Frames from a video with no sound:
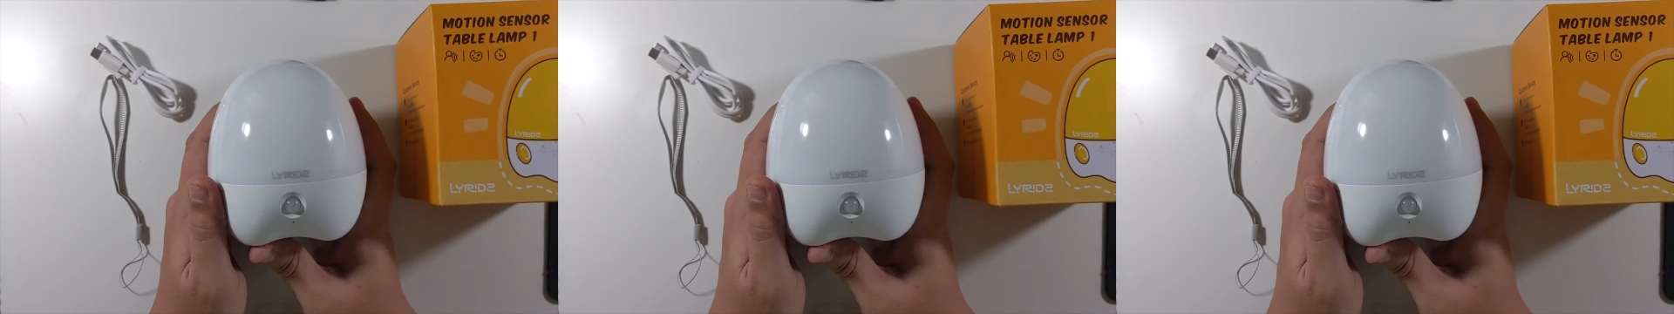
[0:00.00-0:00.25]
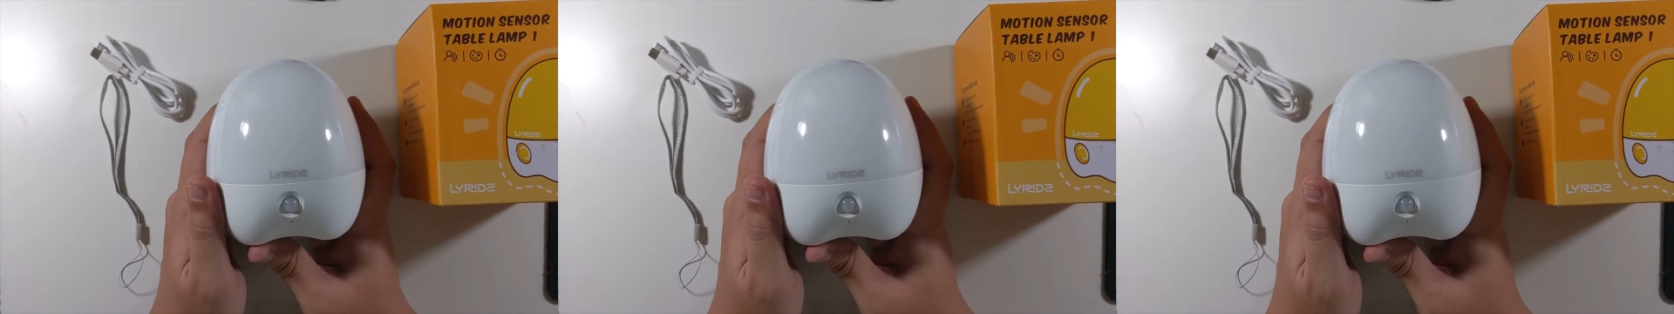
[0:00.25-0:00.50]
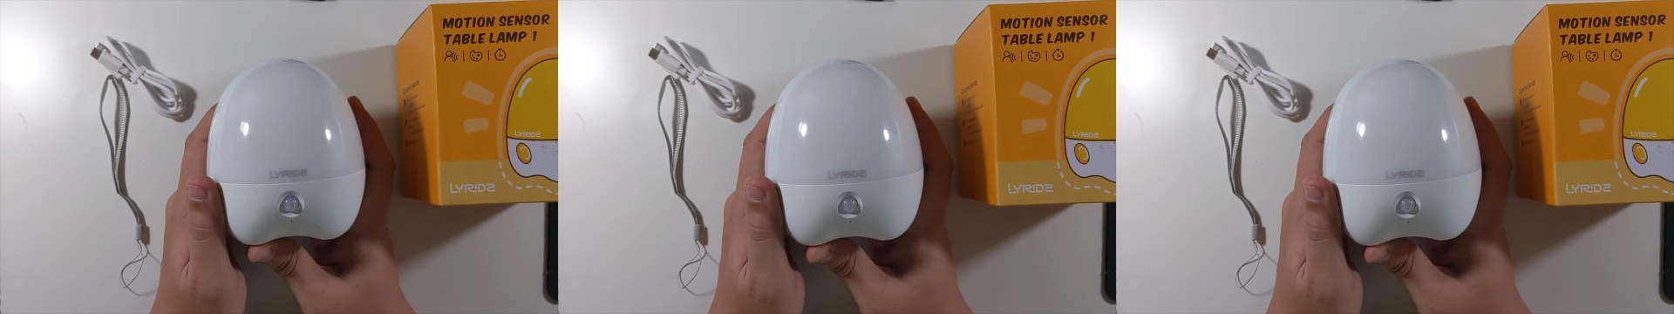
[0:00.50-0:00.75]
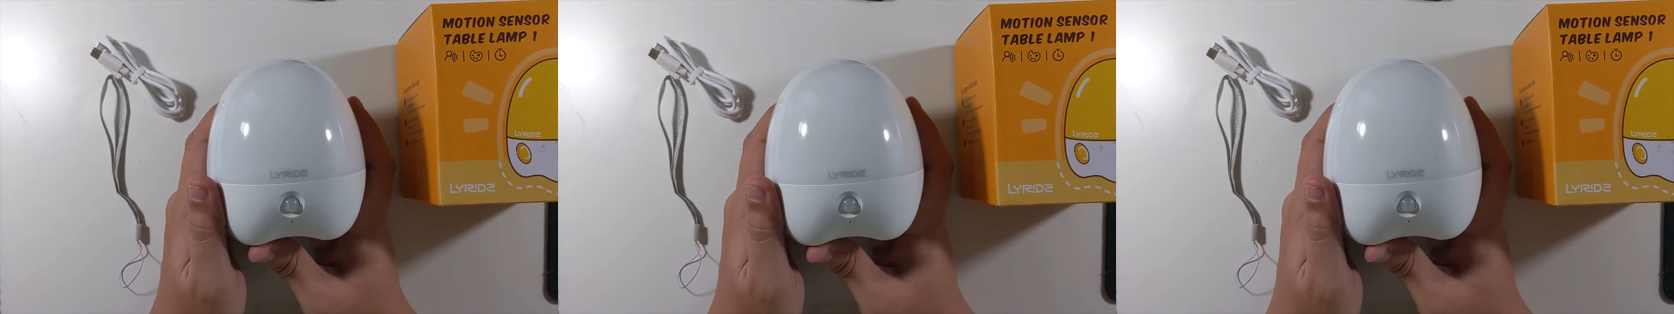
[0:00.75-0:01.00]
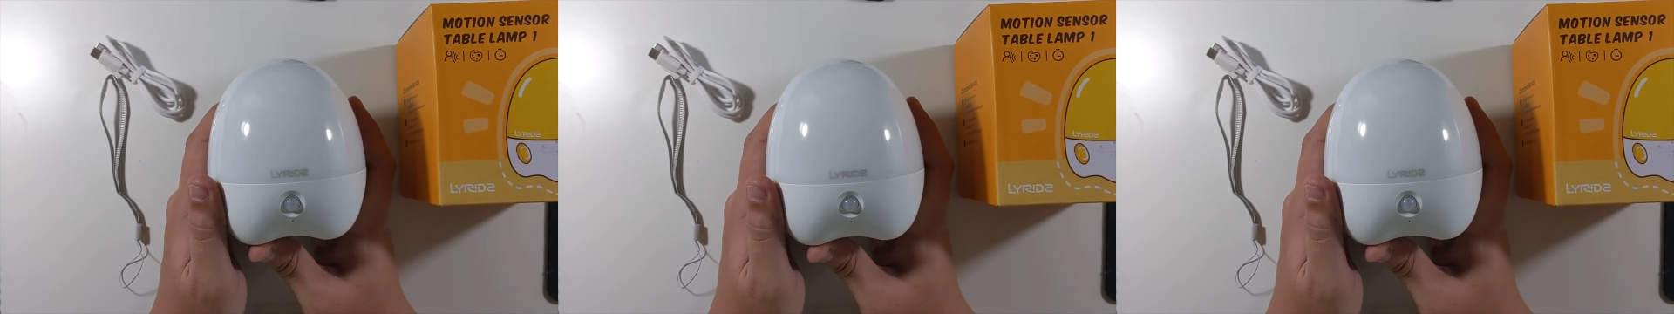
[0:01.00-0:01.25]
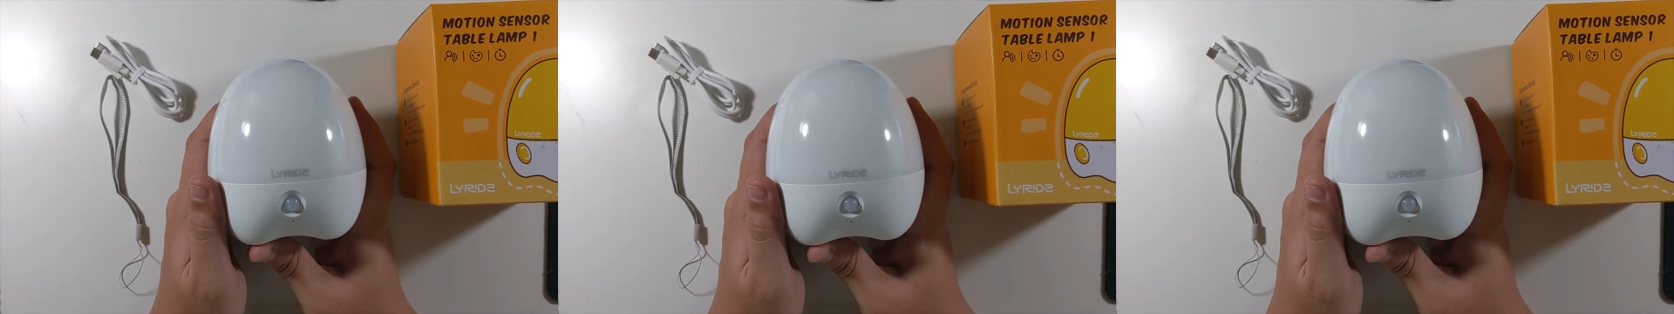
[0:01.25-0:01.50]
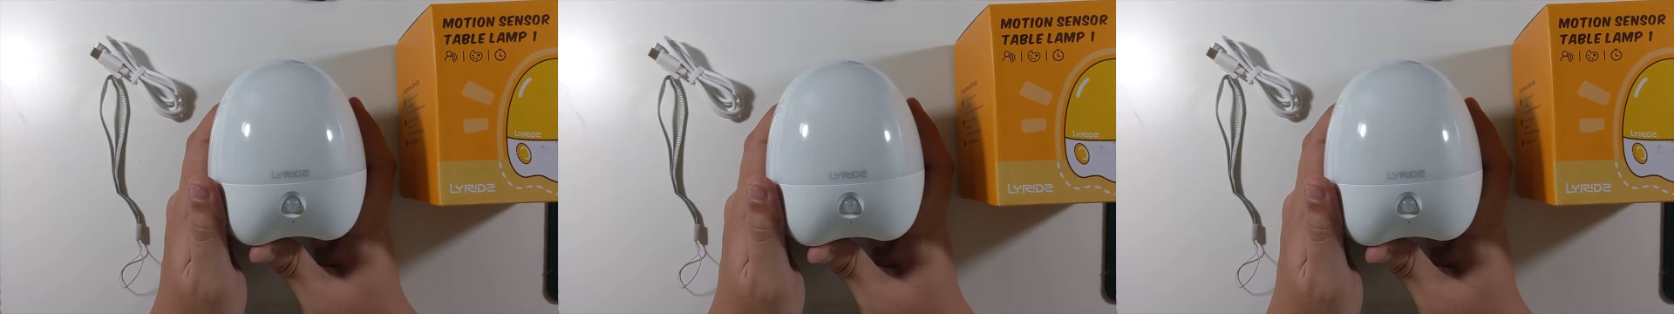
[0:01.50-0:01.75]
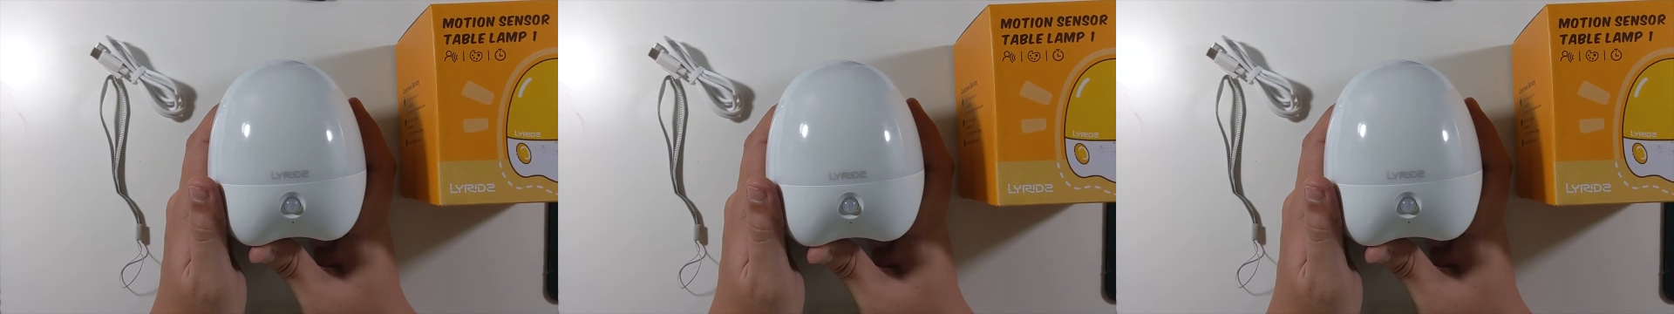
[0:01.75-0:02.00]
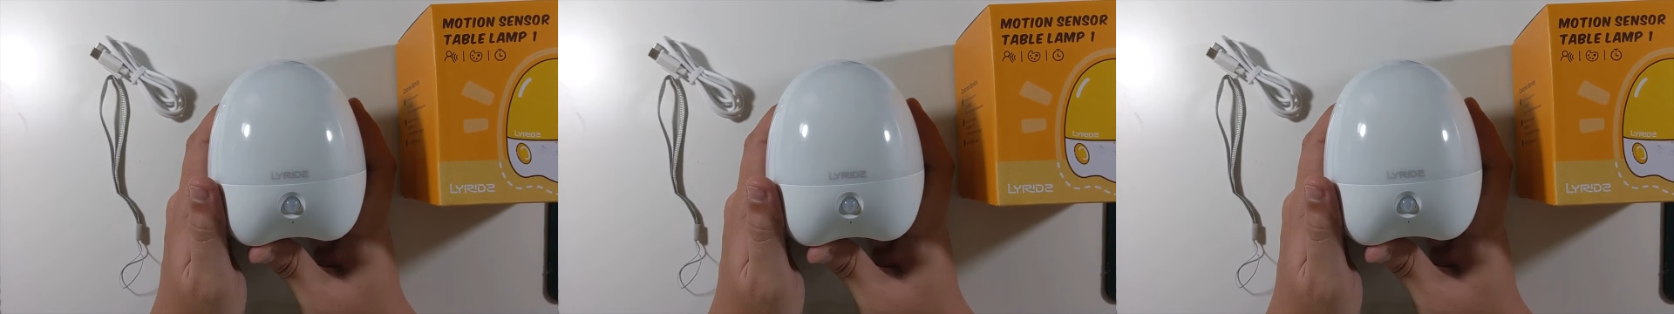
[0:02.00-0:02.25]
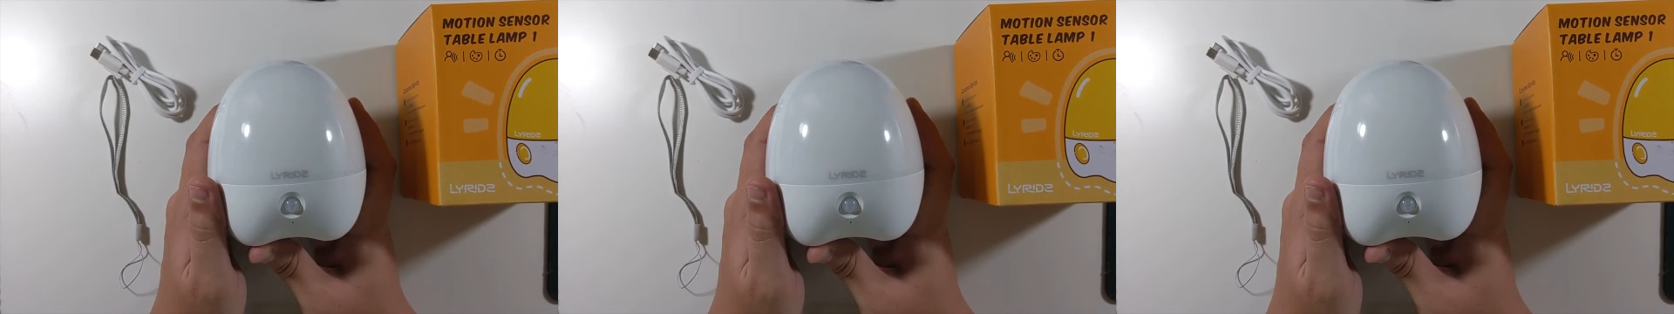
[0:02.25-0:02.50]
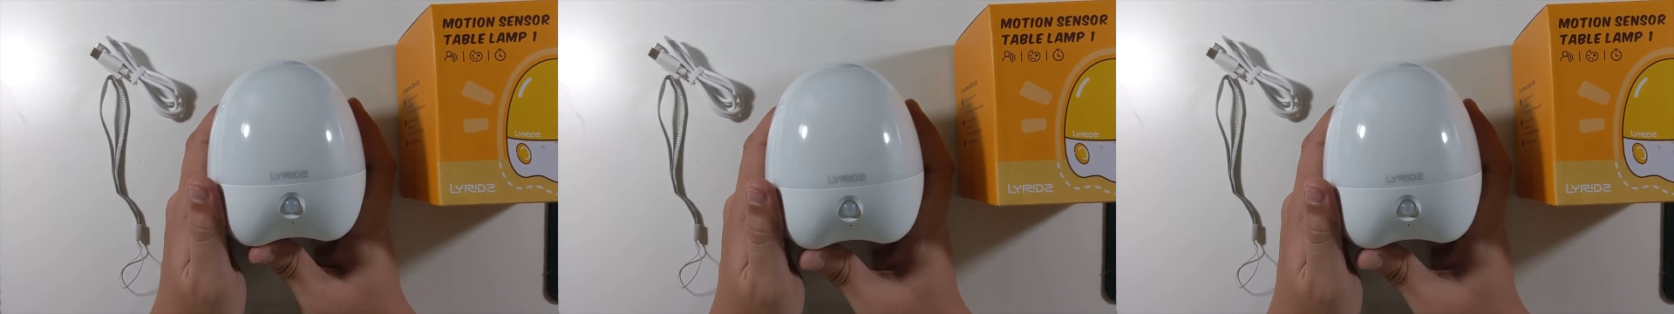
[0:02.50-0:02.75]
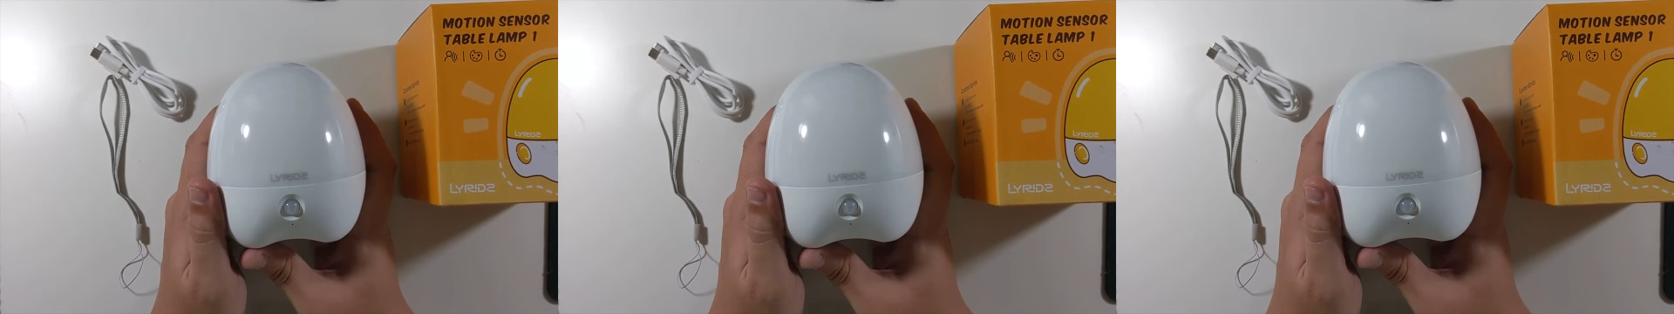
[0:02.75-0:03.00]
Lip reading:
[unreadable: no face in view]